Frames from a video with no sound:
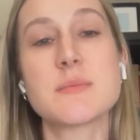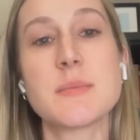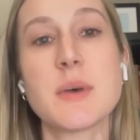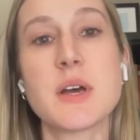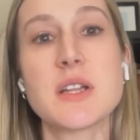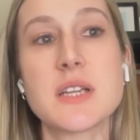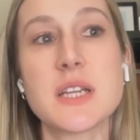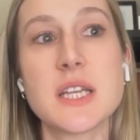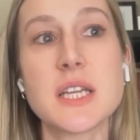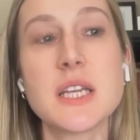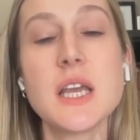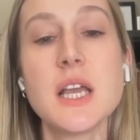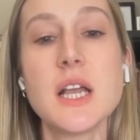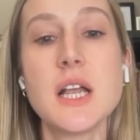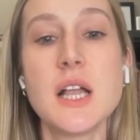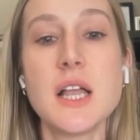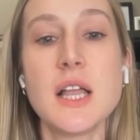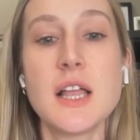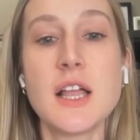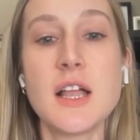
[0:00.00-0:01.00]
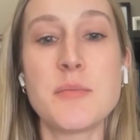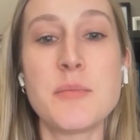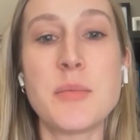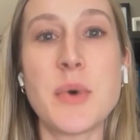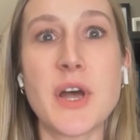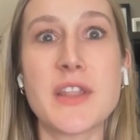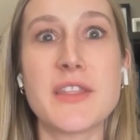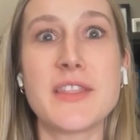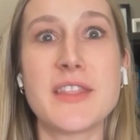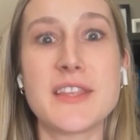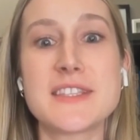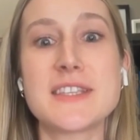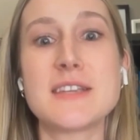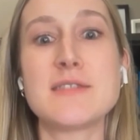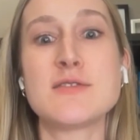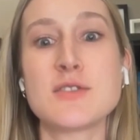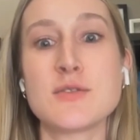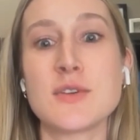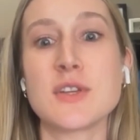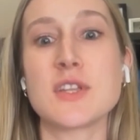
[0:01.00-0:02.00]
responding, but they
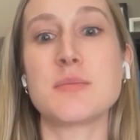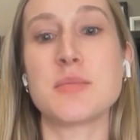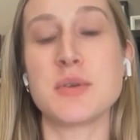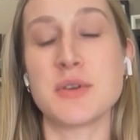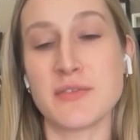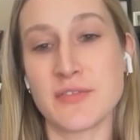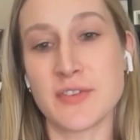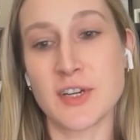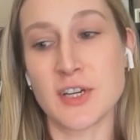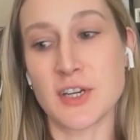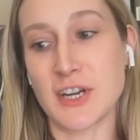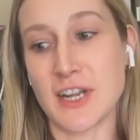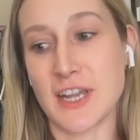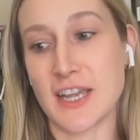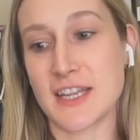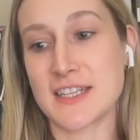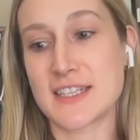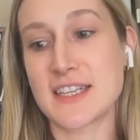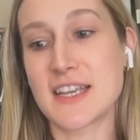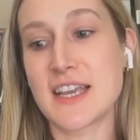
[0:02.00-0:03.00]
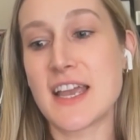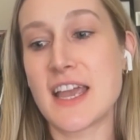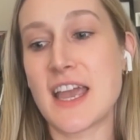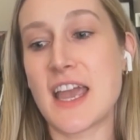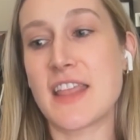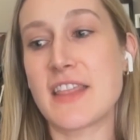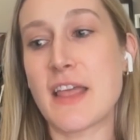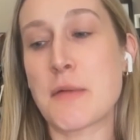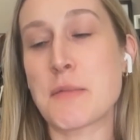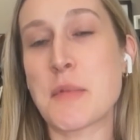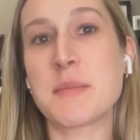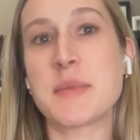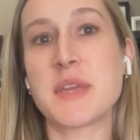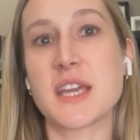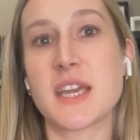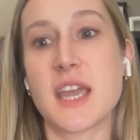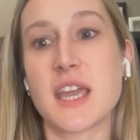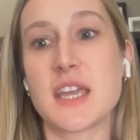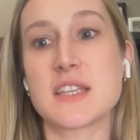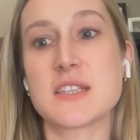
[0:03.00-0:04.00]
seem to really prefer it. And that might
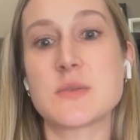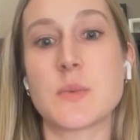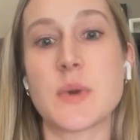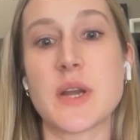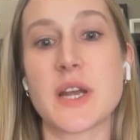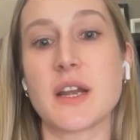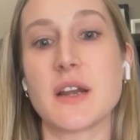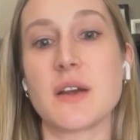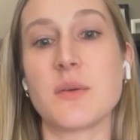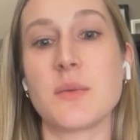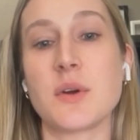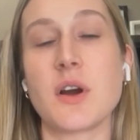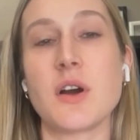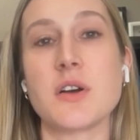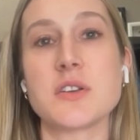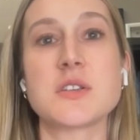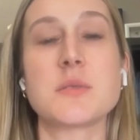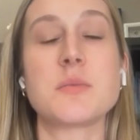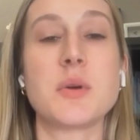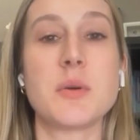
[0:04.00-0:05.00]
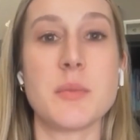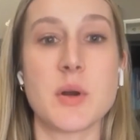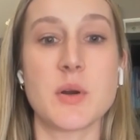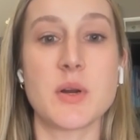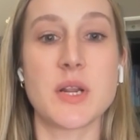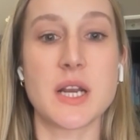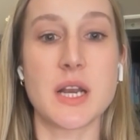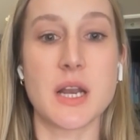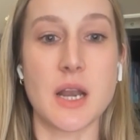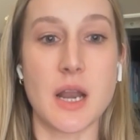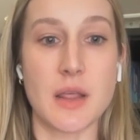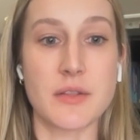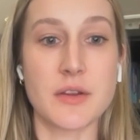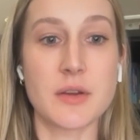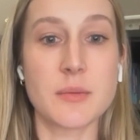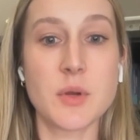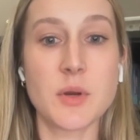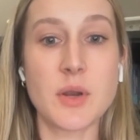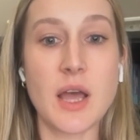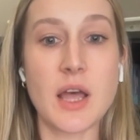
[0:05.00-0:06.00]
be a case where we're also promoting
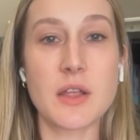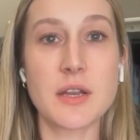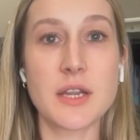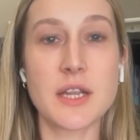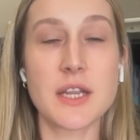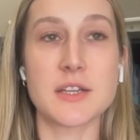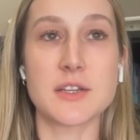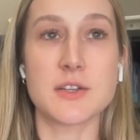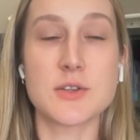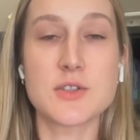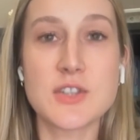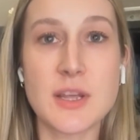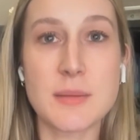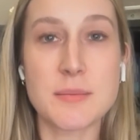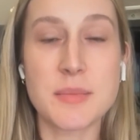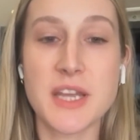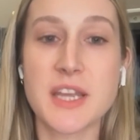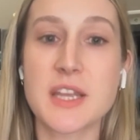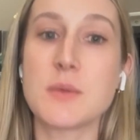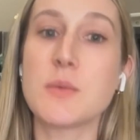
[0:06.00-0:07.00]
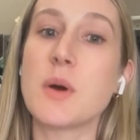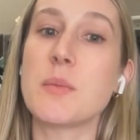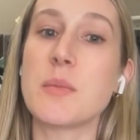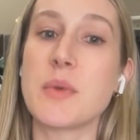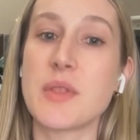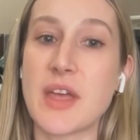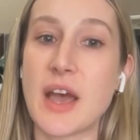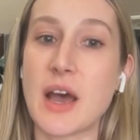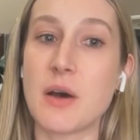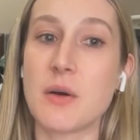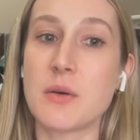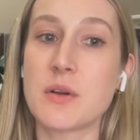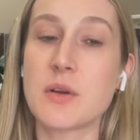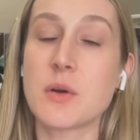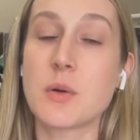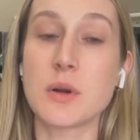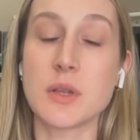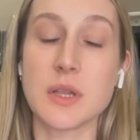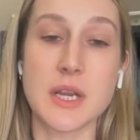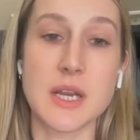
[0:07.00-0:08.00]
another modality. And usually I'm picking one without
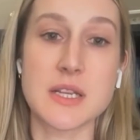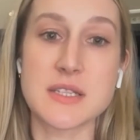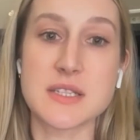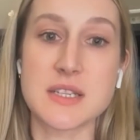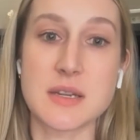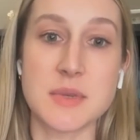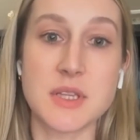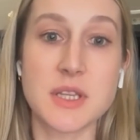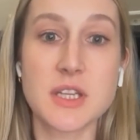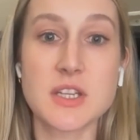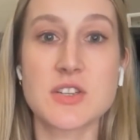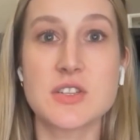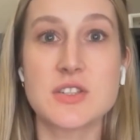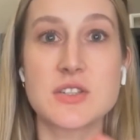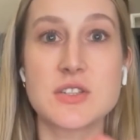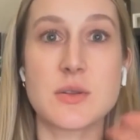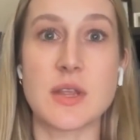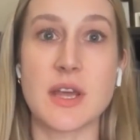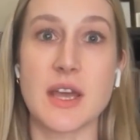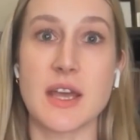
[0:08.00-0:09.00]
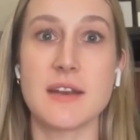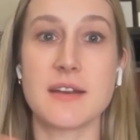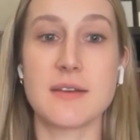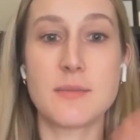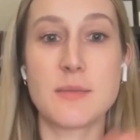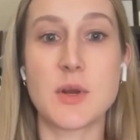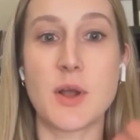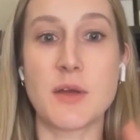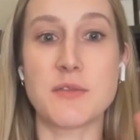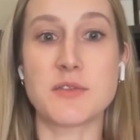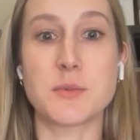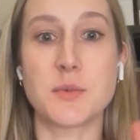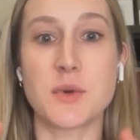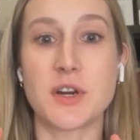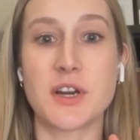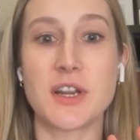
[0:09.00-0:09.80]
correlated stimuli, just so that we don't have to